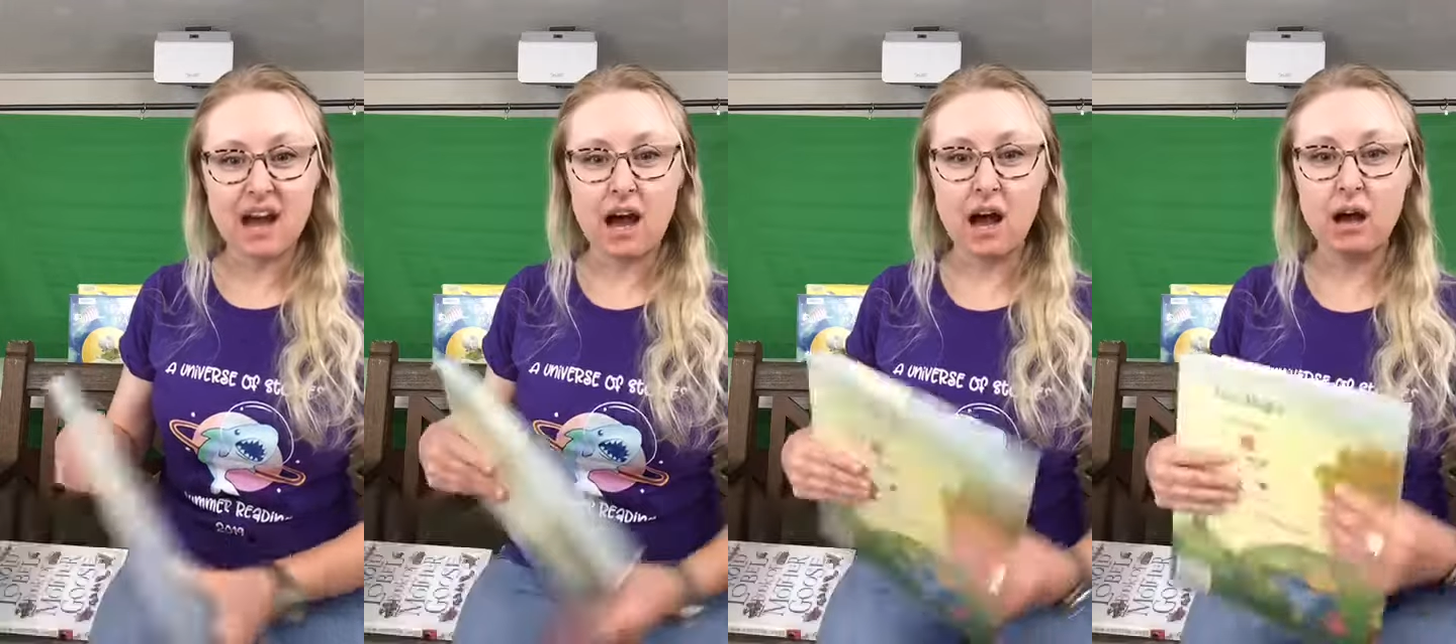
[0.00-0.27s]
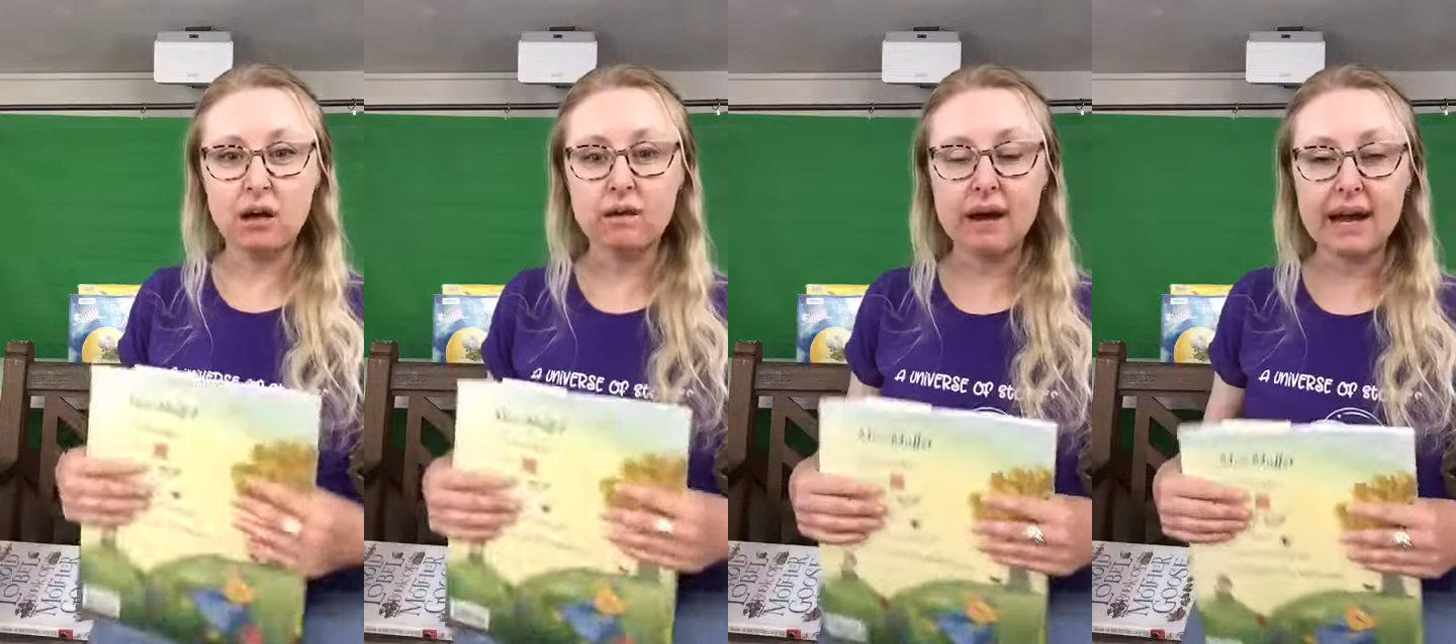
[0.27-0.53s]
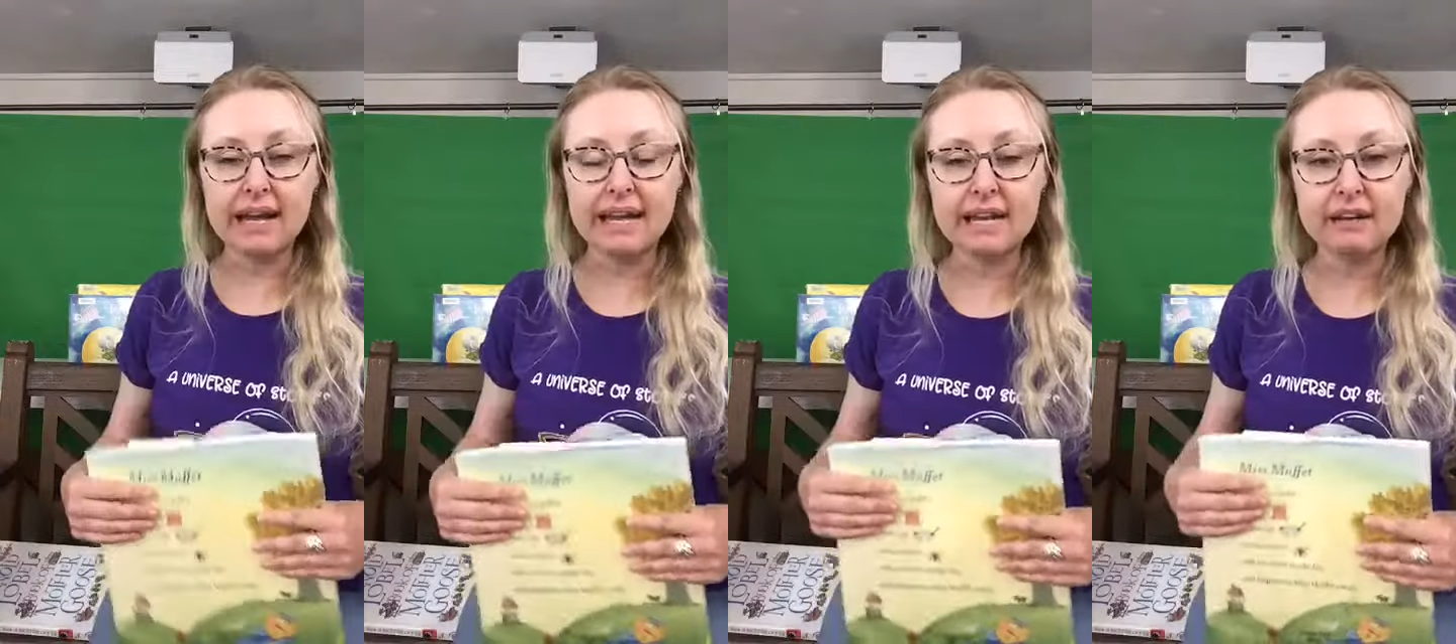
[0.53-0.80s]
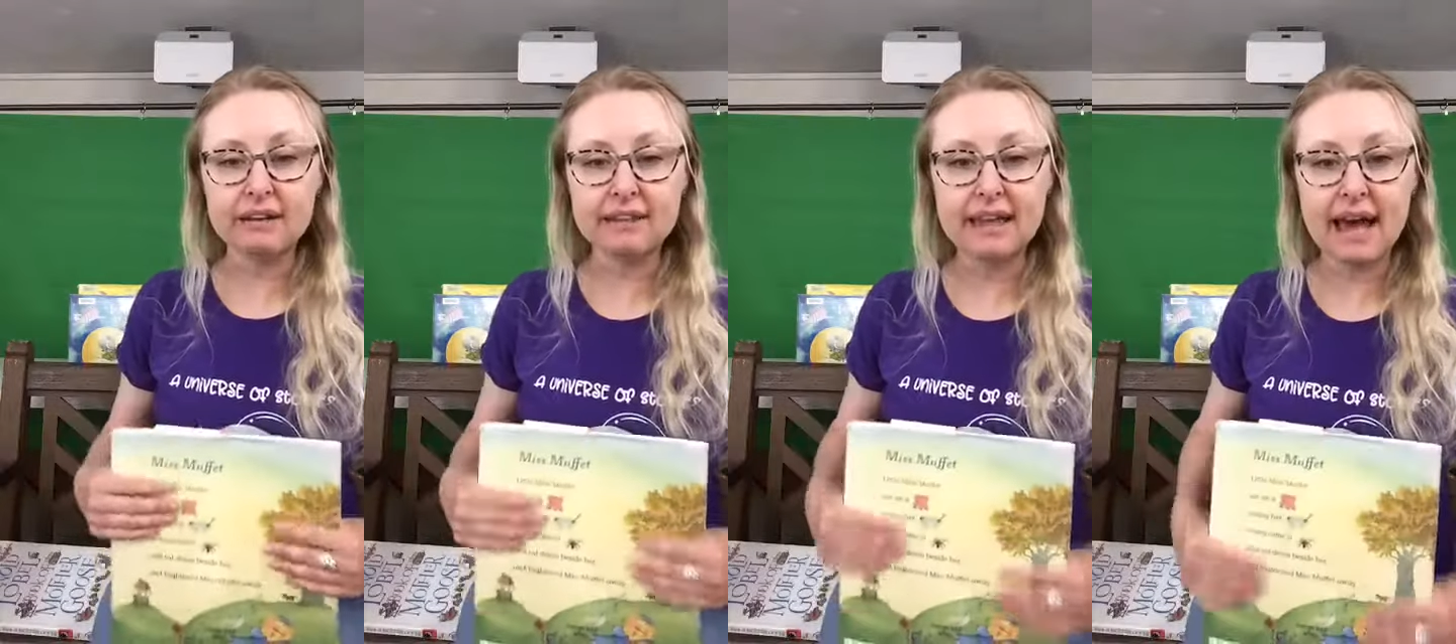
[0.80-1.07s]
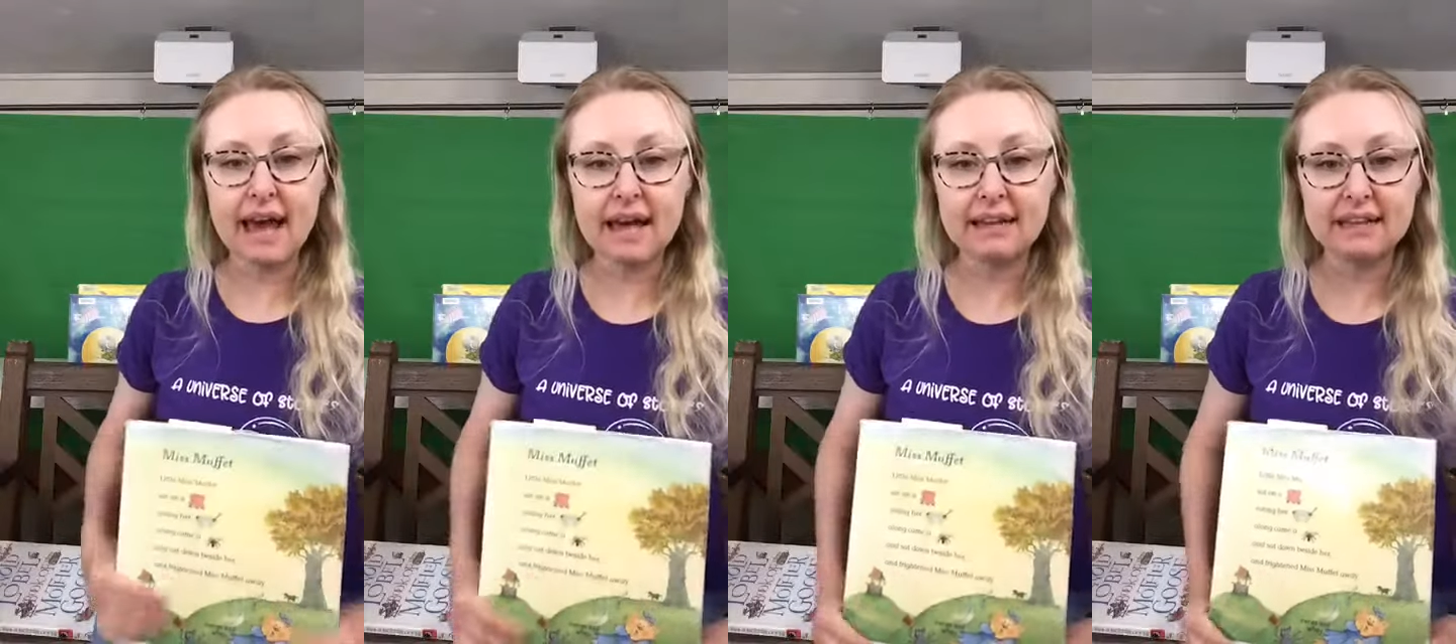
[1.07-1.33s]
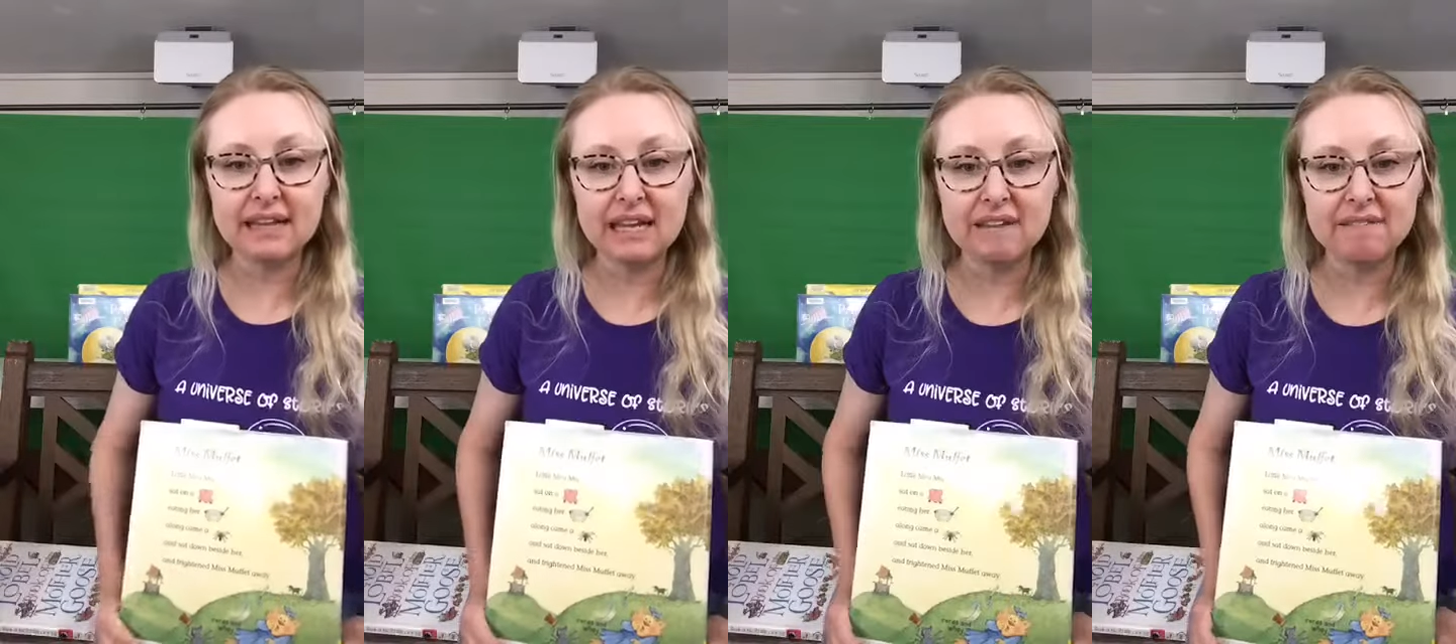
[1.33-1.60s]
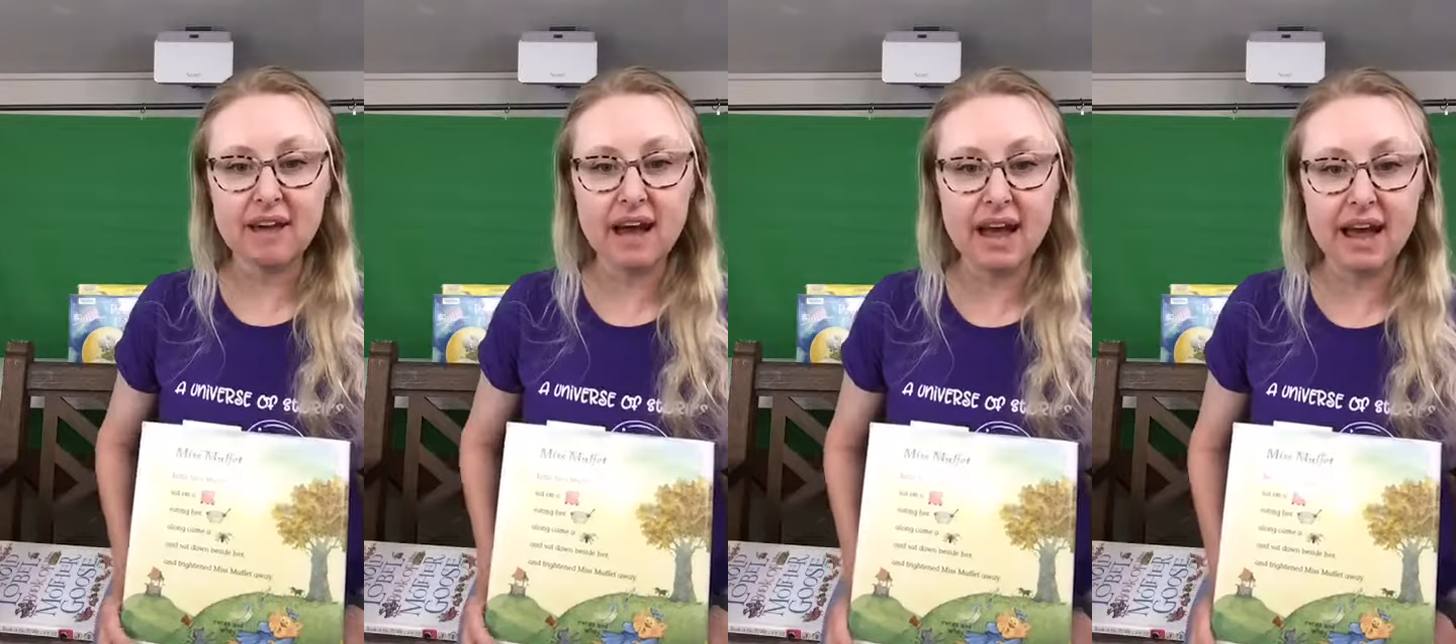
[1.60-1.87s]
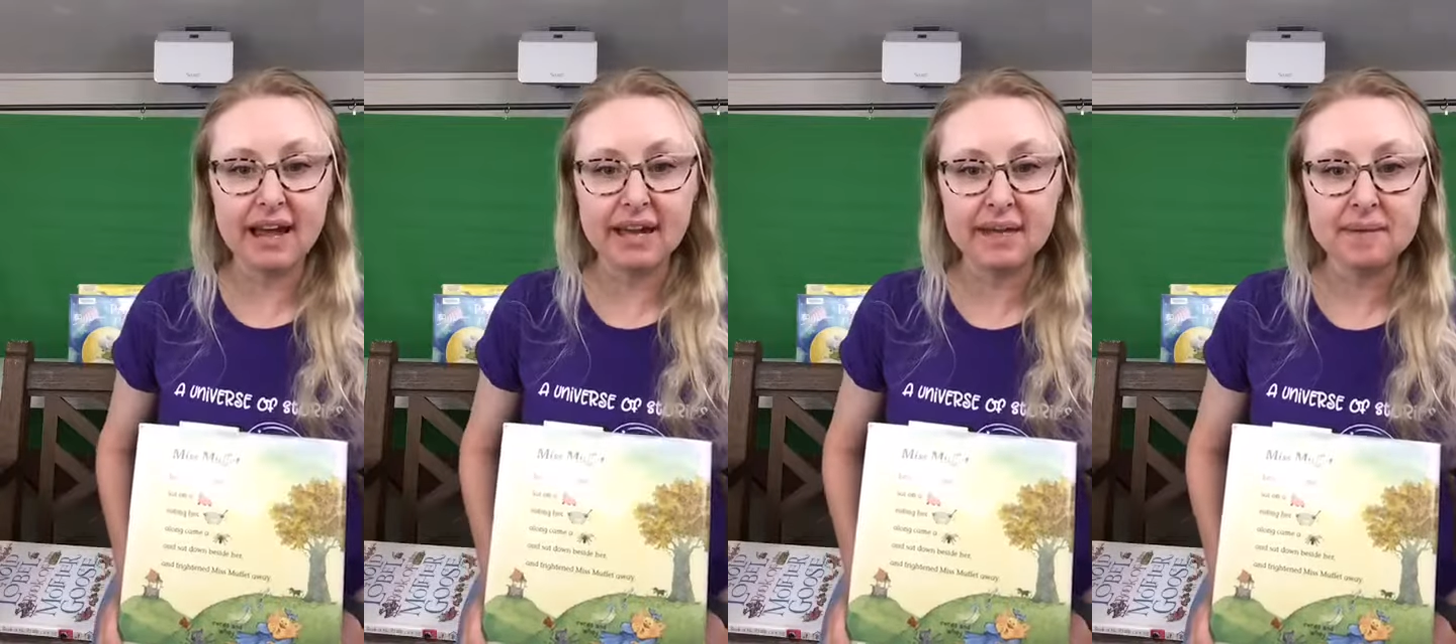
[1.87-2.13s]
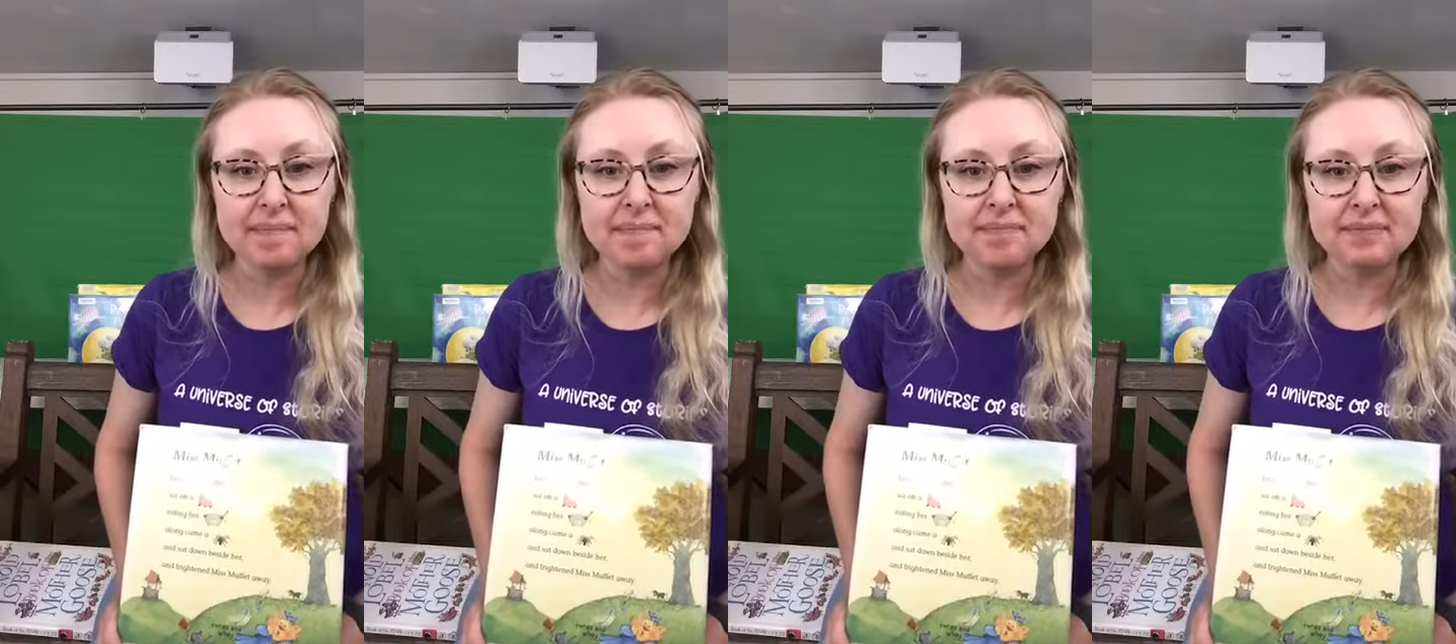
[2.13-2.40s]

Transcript: Oh, I hear that, Levi.